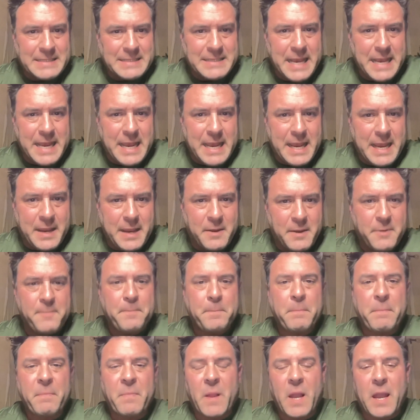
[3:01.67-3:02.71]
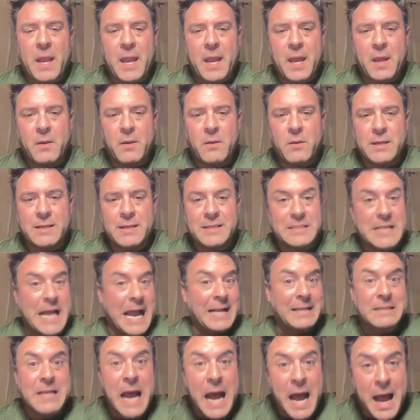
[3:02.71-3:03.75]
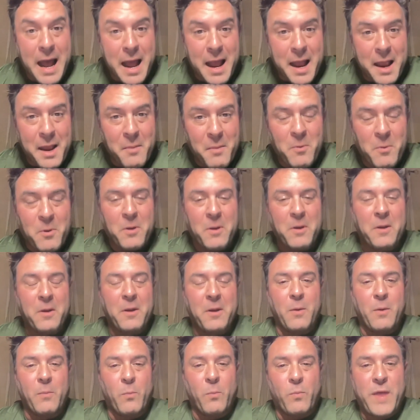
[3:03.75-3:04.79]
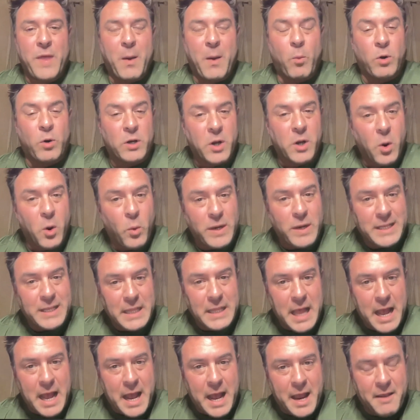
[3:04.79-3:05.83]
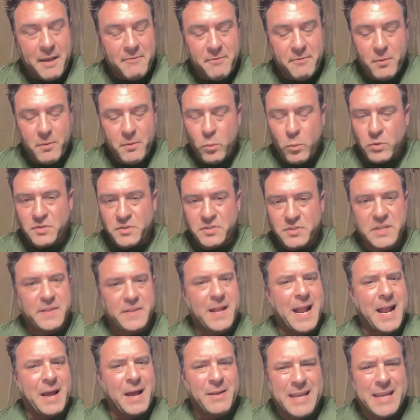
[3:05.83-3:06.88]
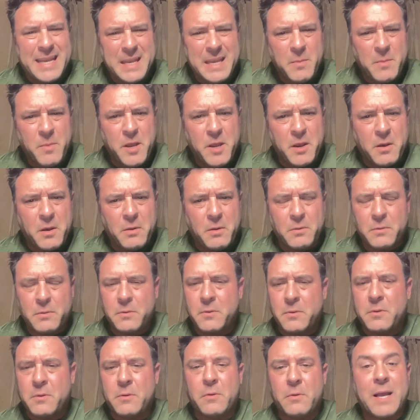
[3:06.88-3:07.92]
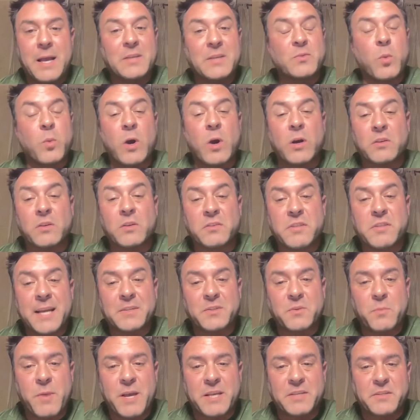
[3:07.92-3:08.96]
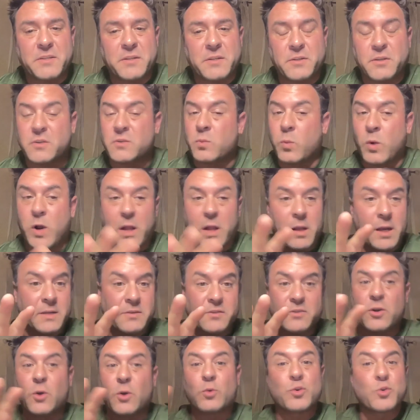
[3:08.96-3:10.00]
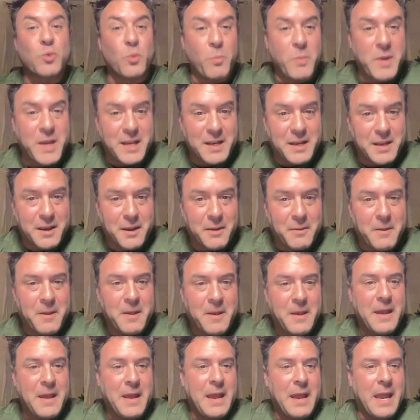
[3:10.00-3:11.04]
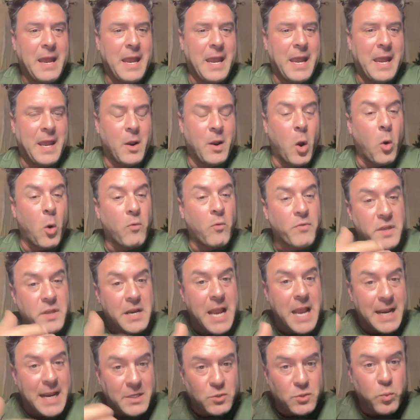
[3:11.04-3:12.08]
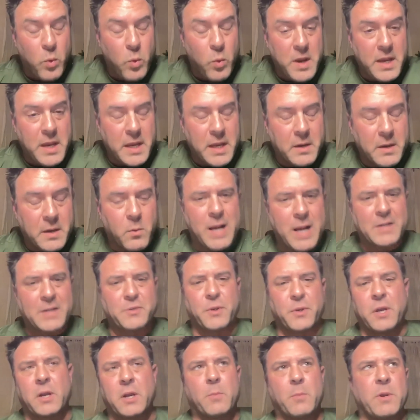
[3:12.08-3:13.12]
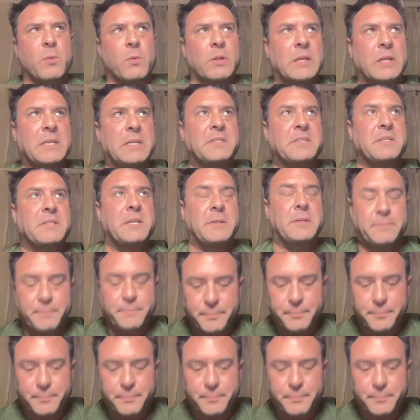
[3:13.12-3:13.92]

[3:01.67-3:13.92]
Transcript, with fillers: day and exact time that we're going live. We'll send that out in the email as well as text message, as well as social media. And over the next week, we're actually going to be releasing